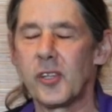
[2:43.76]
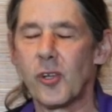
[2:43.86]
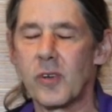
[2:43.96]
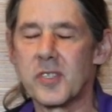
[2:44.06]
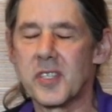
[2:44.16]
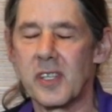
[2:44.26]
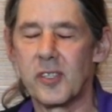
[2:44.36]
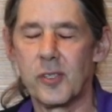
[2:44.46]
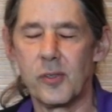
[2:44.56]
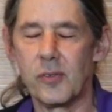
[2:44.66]
turns
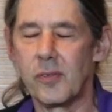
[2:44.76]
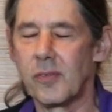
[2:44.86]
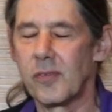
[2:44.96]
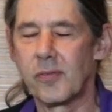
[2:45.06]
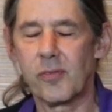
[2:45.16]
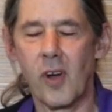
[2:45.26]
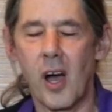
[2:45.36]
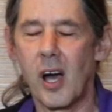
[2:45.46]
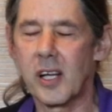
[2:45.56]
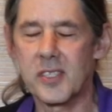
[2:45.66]
into
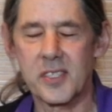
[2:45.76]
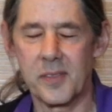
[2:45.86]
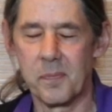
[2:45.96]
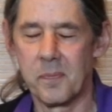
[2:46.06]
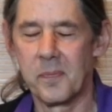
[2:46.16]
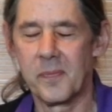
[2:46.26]
frogs and